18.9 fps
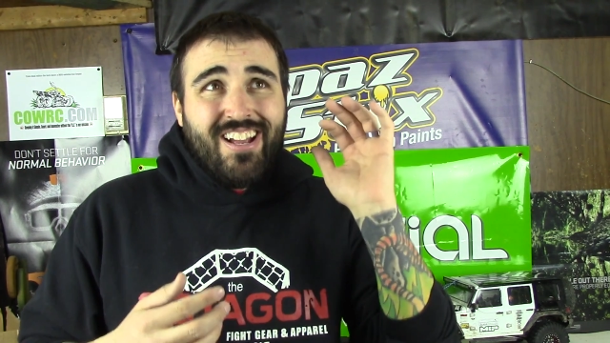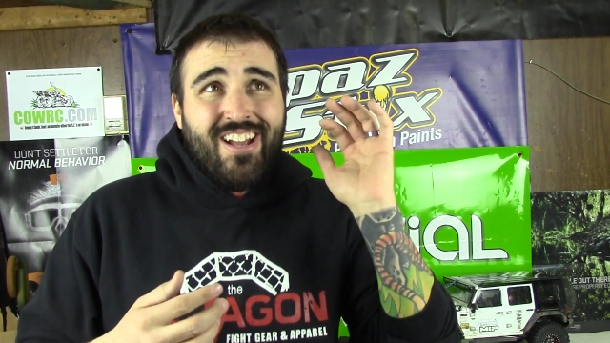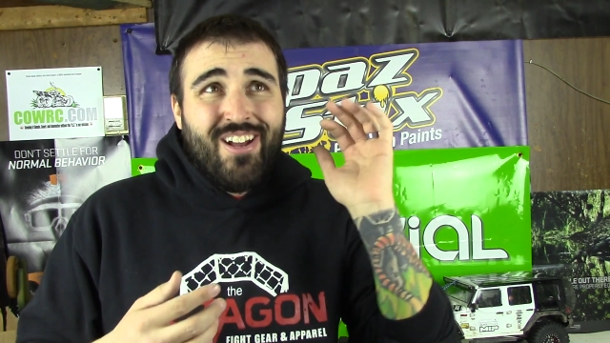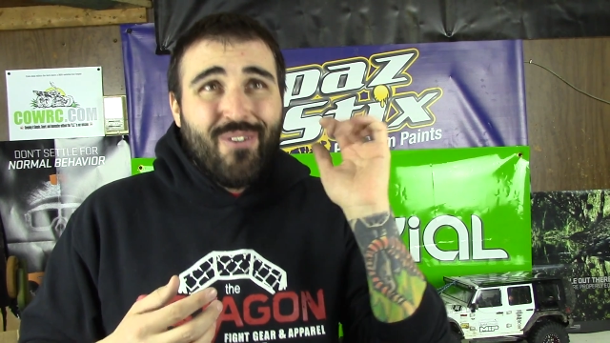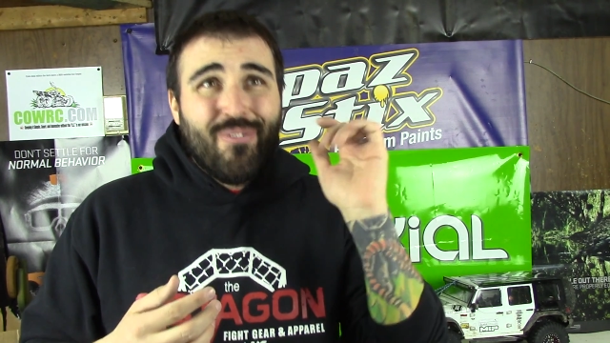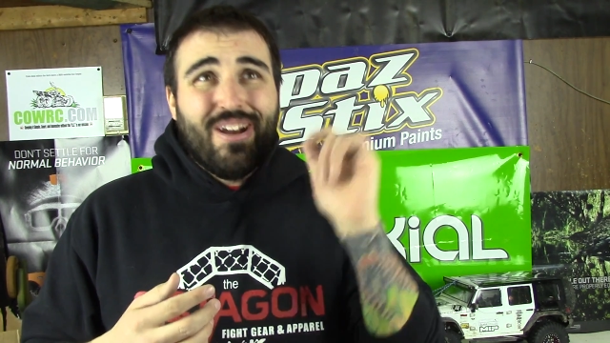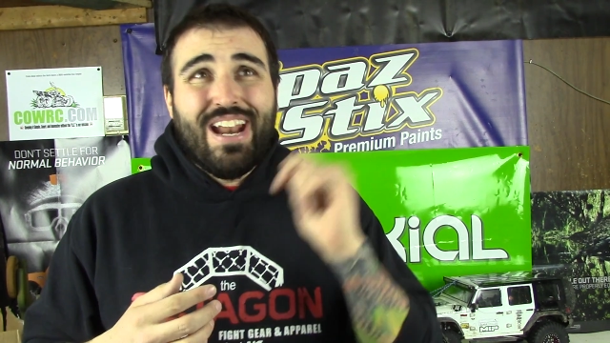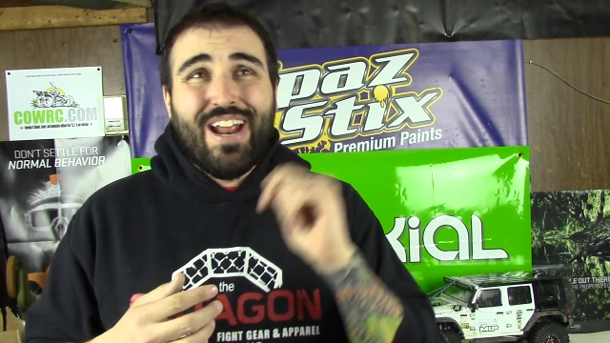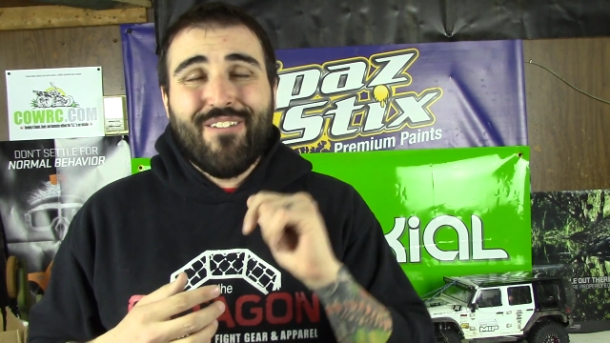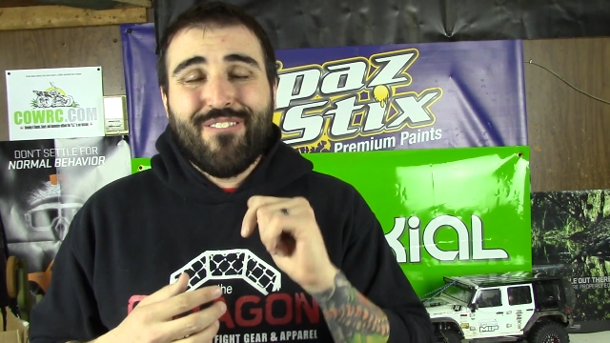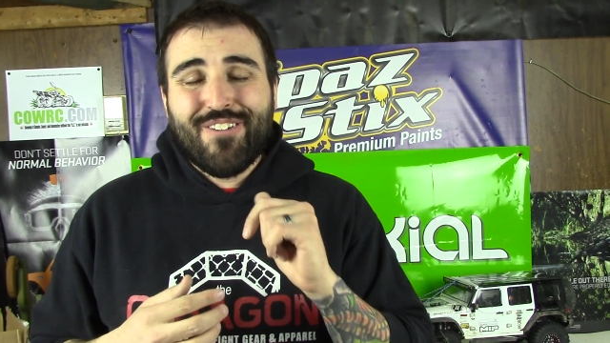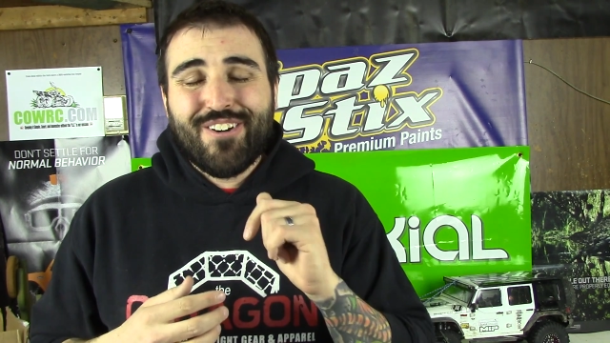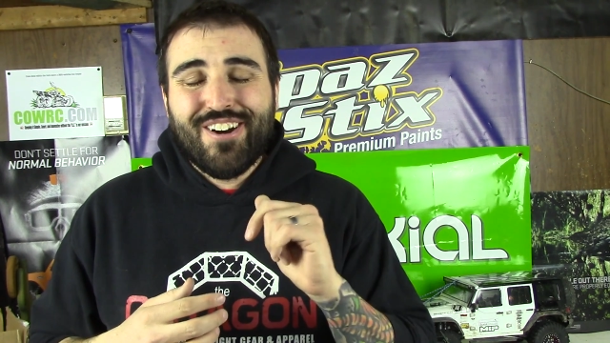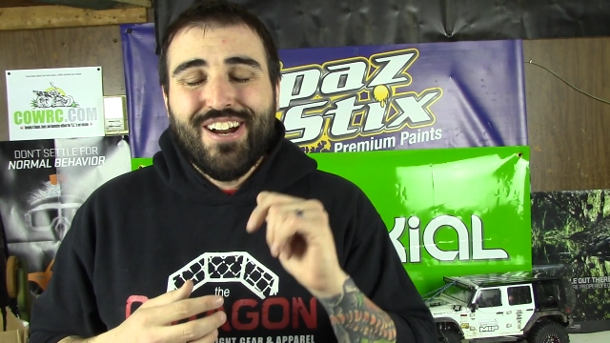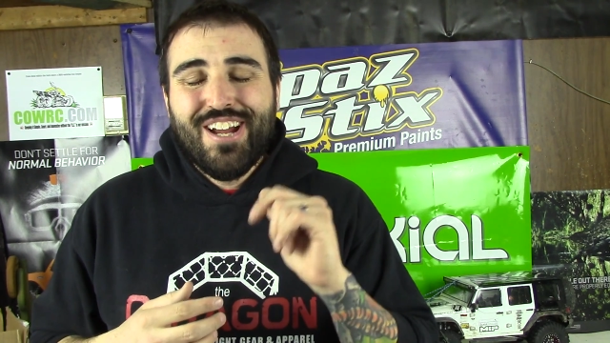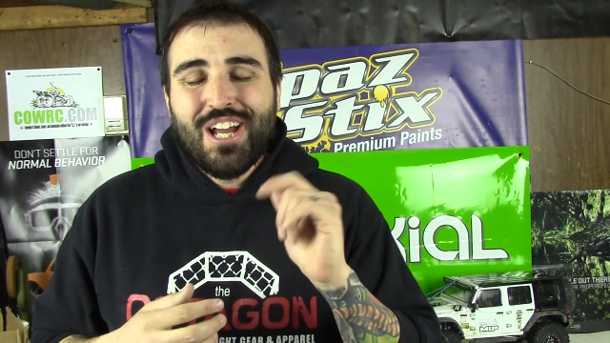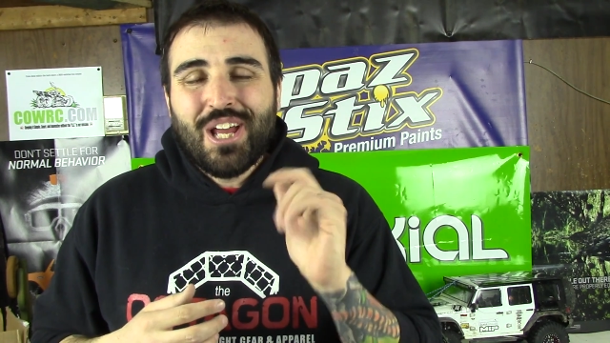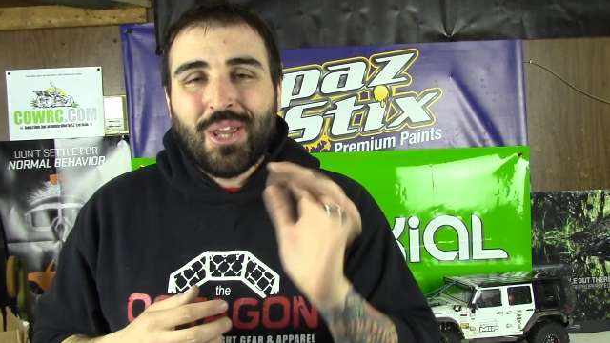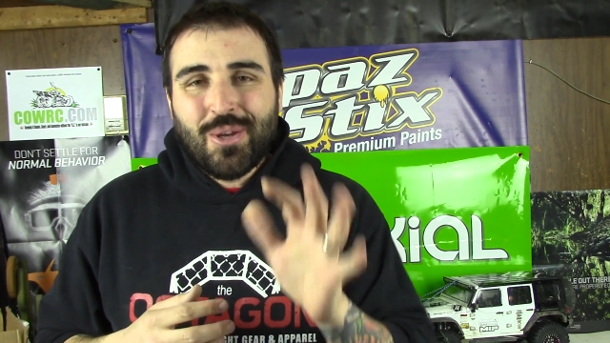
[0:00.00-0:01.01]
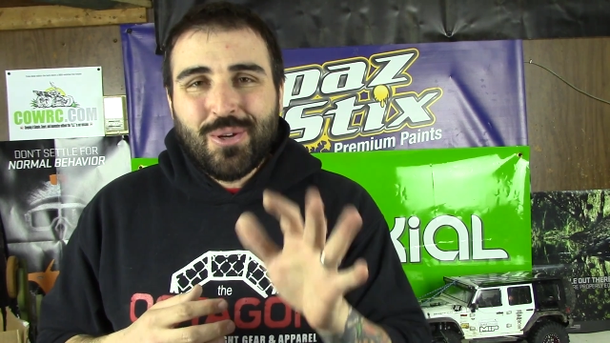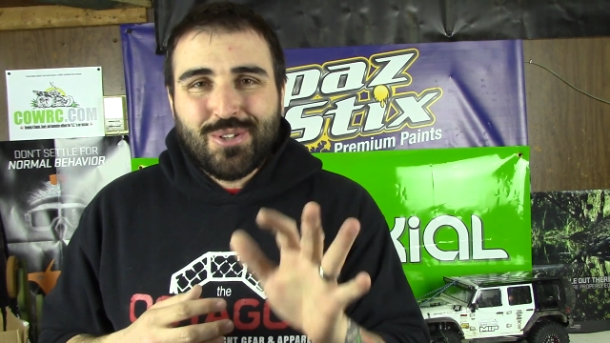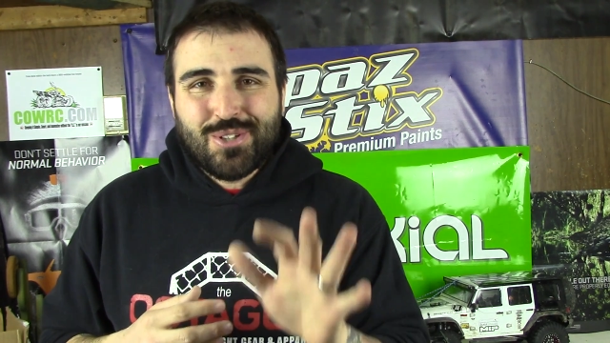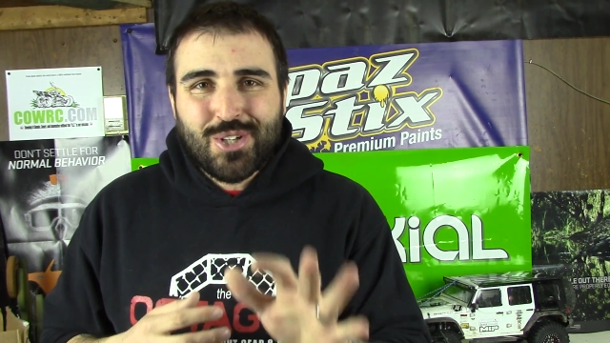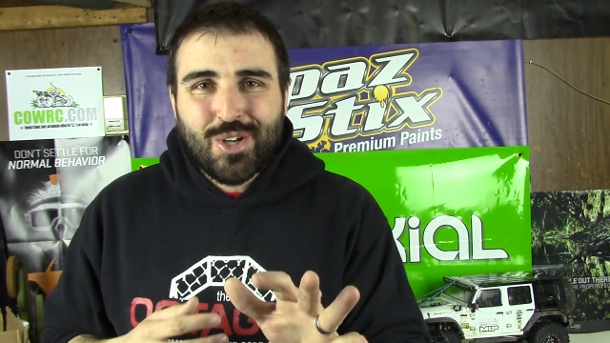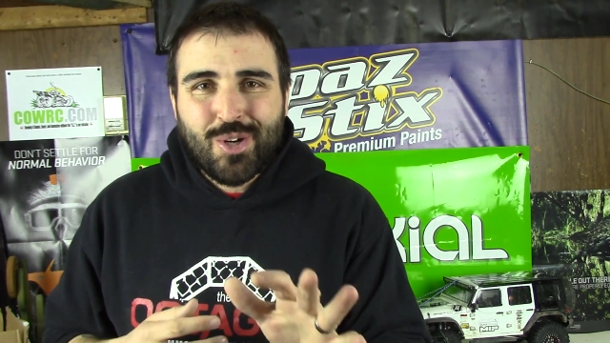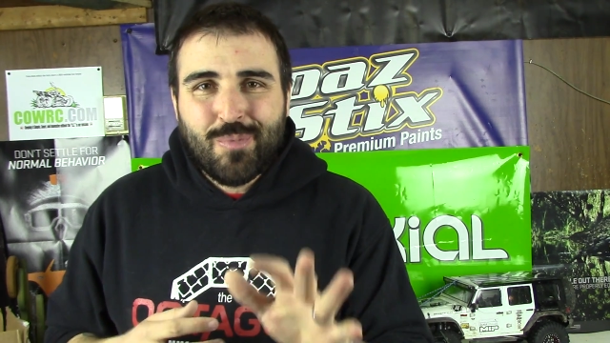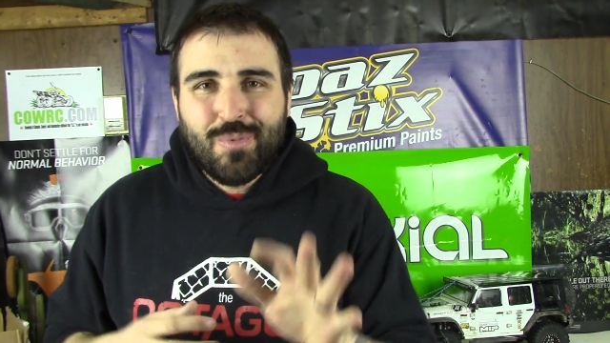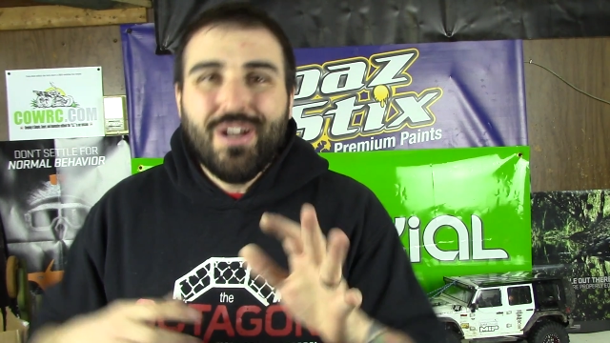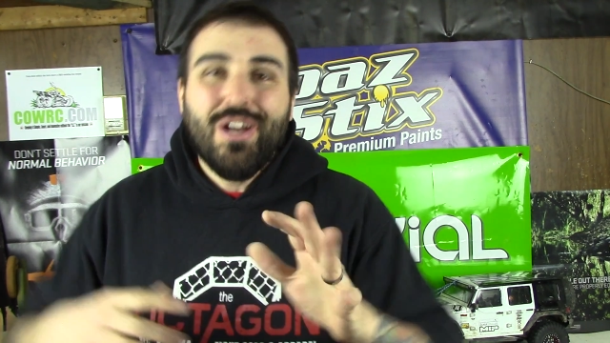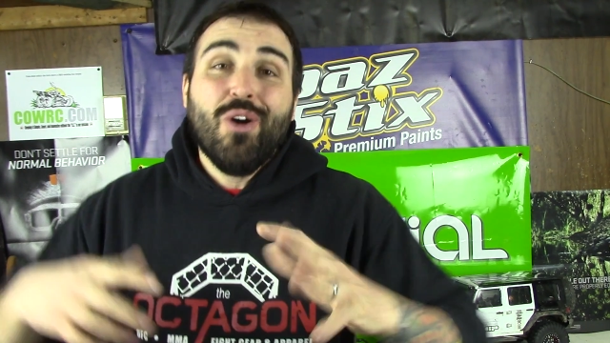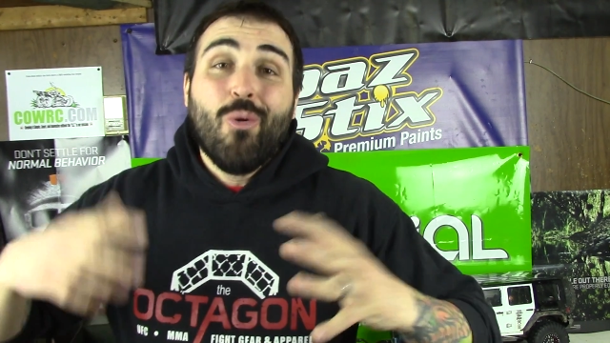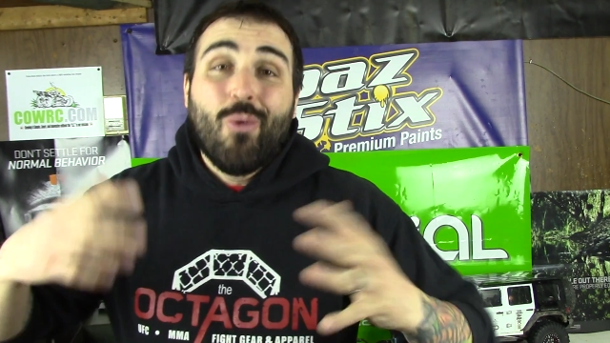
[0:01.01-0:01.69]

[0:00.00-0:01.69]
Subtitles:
whenever YouTube